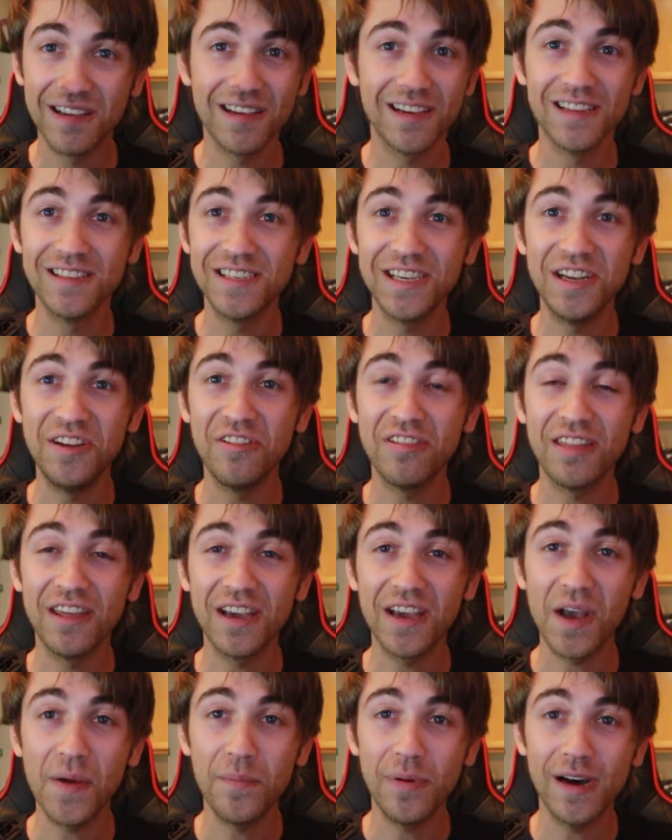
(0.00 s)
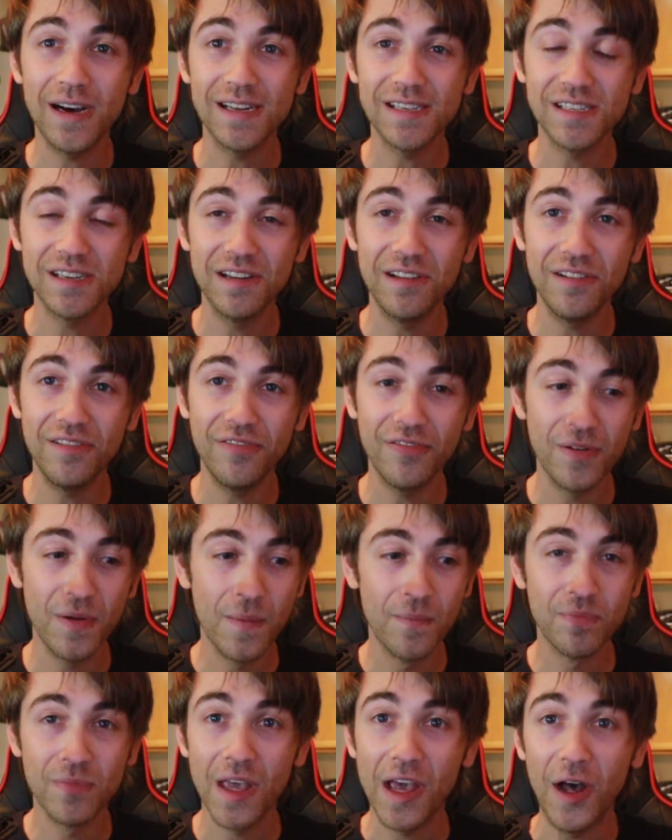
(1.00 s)
Continue thinking positive.
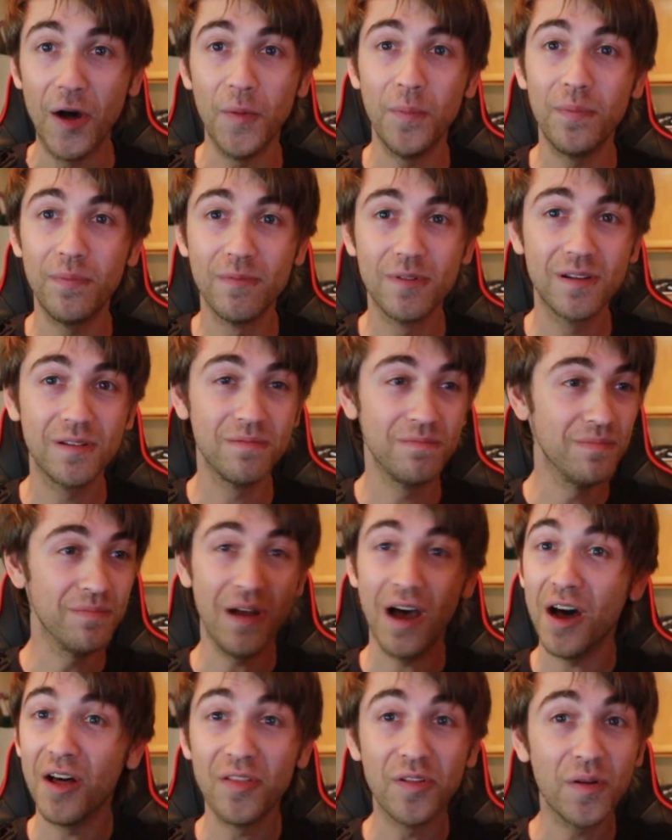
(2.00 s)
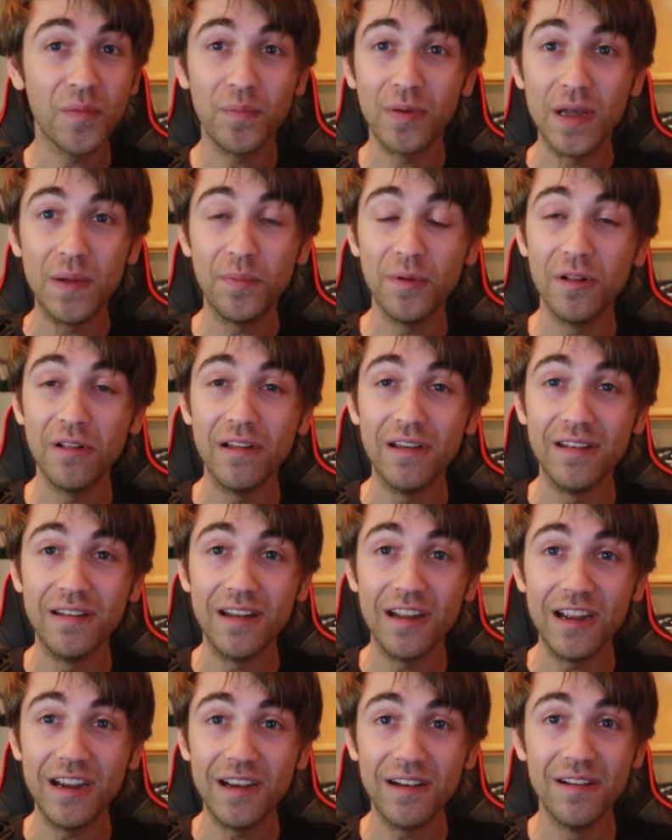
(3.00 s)
Help other people in
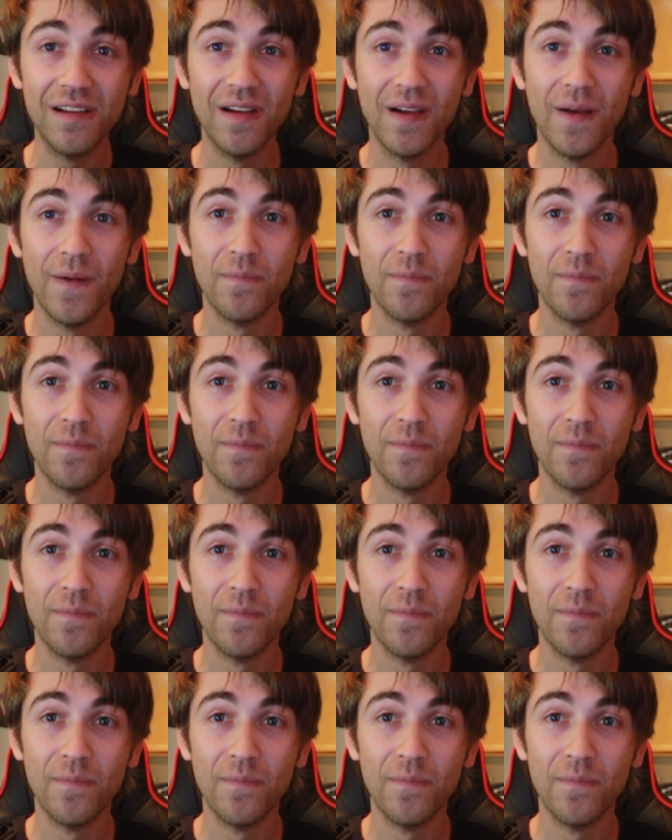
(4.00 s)
need.